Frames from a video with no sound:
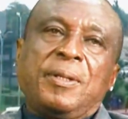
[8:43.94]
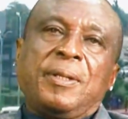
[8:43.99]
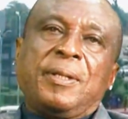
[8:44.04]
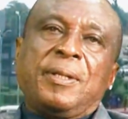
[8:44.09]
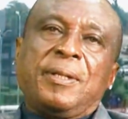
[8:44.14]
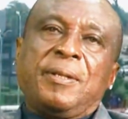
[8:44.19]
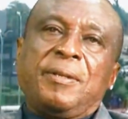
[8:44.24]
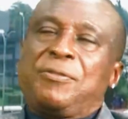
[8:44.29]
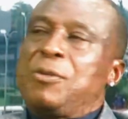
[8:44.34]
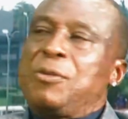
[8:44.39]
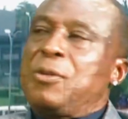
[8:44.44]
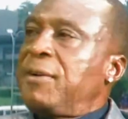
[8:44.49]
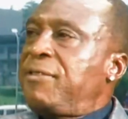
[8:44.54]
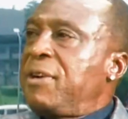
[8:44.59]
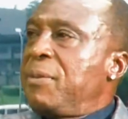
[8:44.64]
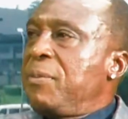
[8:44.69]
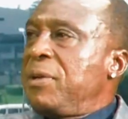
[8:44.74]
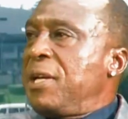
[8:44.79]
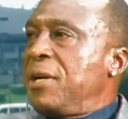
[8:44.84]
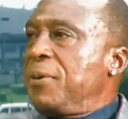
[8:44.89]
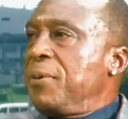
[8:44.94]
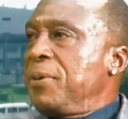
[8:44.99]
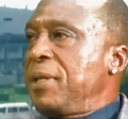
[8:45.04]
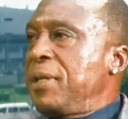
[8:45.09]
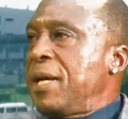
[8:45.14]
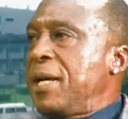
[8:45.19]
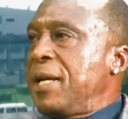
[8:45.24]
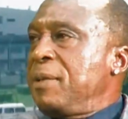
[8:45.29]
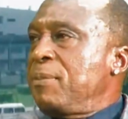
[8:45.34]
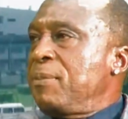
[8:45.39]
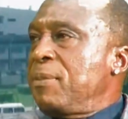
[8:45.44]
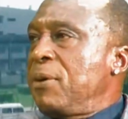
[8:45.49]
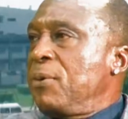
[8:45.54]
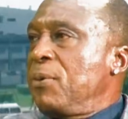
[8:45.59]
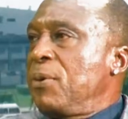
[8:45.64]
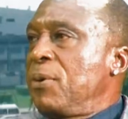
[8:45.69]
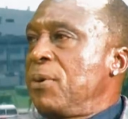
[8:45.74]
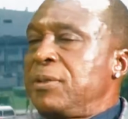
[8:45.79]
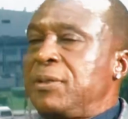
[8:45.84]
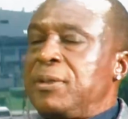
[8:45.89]
if you are familiar with the animal
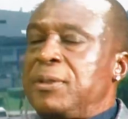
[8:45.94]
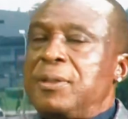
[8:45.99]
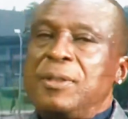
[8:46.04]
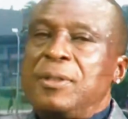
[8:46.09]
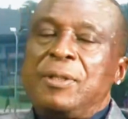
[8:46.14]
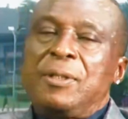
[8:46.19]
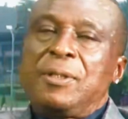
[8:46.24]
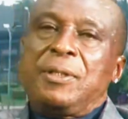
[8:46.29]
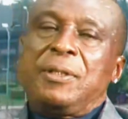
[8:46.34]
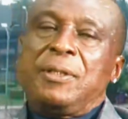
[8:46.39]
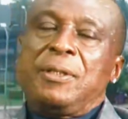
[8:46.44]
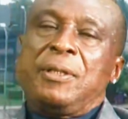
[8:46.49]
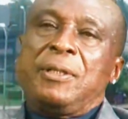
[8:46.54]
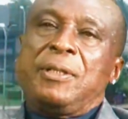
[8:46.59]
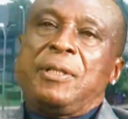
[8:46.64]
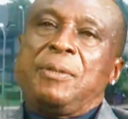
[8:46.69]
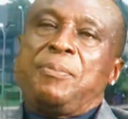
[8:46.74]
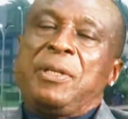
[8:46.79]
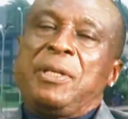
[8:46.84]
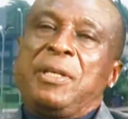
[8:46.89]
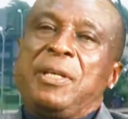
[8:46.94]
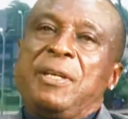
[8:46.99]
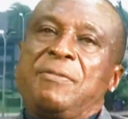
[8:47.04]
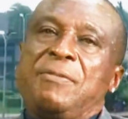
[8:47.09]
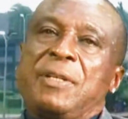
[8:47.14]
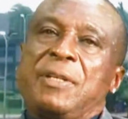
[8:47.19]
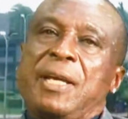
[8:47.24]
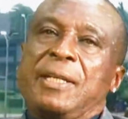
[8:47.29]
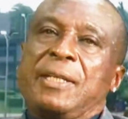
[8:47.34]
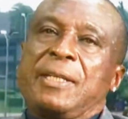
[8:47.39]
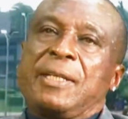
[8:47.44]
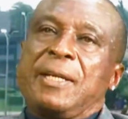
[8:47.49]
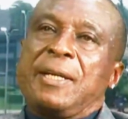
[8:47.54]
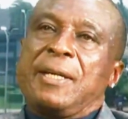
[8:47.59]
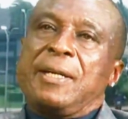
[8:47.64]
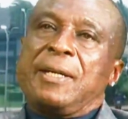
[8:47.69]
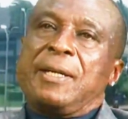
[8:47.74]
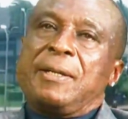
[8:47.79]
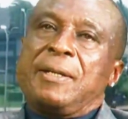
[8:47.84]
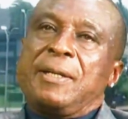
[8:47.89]
world, they behave like
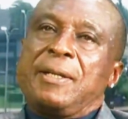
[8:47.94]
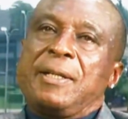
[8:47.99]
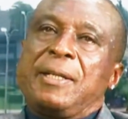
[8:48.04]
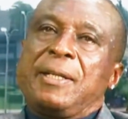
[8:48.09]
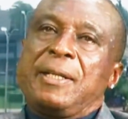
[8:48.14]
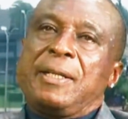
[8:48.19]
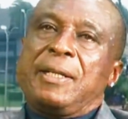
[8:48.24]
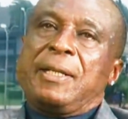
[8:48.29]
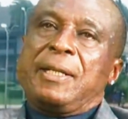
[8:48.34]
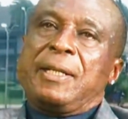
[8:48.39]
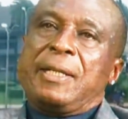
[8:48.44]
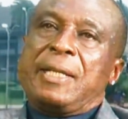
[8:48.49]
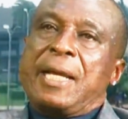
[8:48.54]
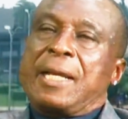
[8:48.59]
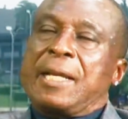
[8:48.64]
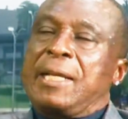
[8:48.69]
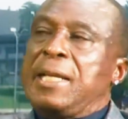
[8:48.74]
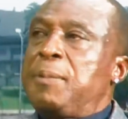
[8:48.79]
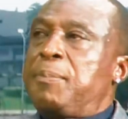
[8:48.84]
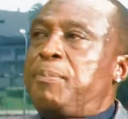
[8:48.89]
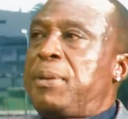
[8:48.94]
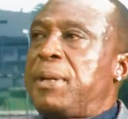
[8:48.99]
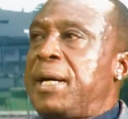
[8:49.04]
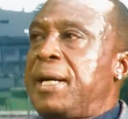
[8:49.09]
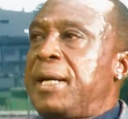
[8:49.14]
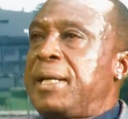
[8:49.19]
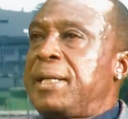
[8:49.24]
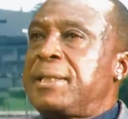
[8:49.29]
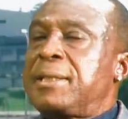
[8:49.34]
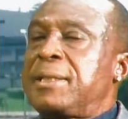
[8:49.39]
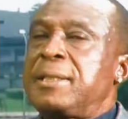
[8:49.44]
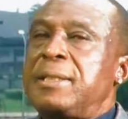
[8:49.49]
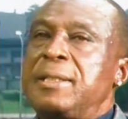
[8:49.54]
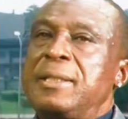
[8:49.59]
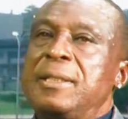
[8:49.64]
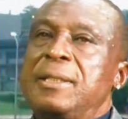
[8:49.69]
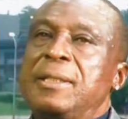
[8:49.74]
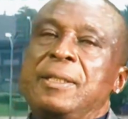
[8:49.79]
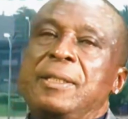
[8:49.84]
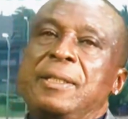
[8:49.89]
leopard
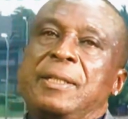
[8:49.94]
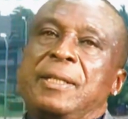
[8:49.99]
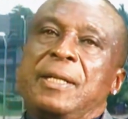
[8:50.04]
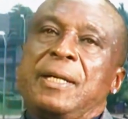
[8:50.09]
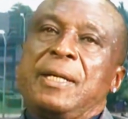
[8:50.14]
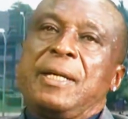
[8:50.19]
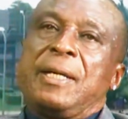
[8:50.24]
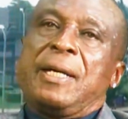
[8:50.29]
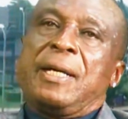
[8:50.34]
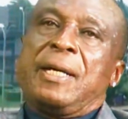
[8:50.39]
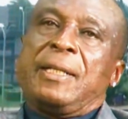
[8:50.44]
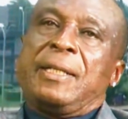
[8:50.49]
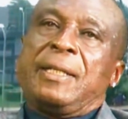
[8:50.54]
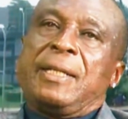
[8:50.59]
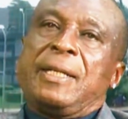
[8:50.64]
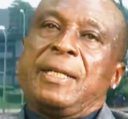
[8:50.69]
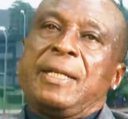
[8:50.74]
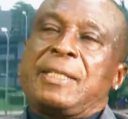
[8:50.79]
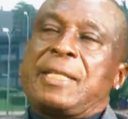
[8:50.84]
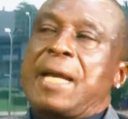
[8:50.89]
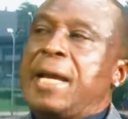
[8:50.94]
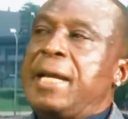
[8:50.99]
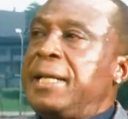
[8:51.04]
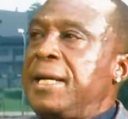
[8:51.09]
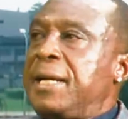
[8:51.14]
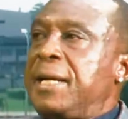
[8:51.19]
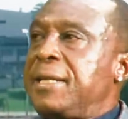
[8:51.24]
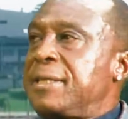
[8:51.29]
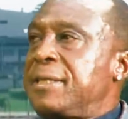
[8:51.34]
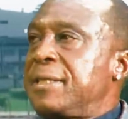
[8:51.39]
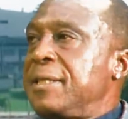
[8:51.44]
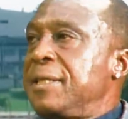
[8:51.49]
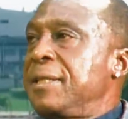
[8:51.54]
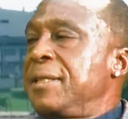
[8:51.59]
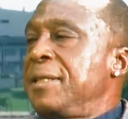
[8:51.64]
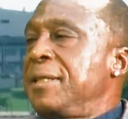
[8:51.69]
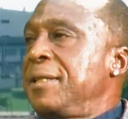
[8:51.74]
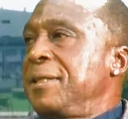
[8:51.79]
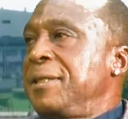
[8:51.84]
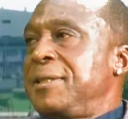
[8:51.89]
and tigers.
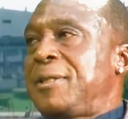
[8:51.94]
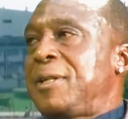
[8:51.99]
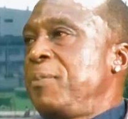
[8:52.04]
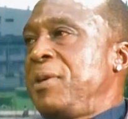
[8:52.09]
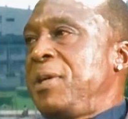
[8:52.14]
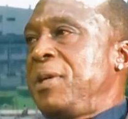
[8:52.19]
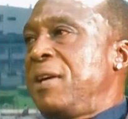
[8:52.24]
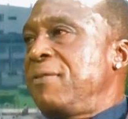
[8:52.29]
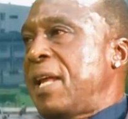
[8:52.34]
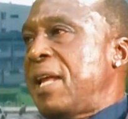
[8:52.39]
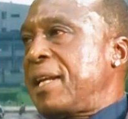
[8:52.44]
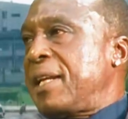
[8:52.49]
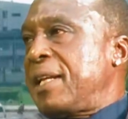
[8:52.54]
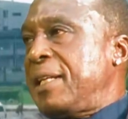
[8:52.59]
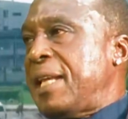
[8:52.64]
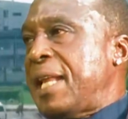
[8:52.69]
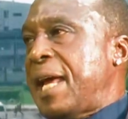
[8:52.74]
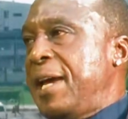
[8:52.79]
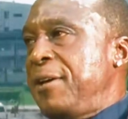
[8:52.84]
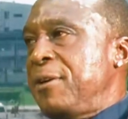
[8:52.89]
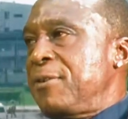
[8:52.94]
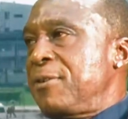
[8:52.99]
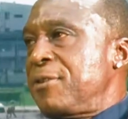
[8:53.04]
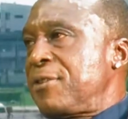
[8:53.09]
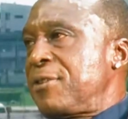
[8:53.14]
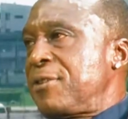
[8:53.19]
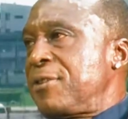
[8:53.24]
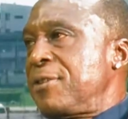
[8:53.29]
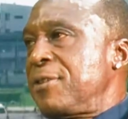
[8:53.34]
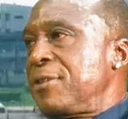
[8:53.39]
They don't behave like lions.